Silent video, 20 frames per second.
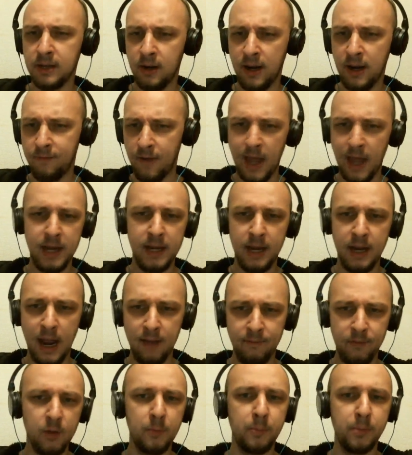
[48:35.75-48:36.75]
if any,
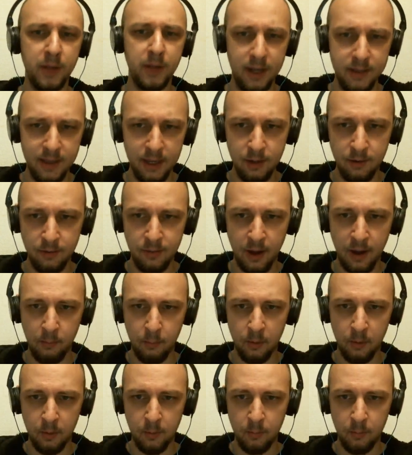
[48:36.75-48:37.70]
have you played that you thought were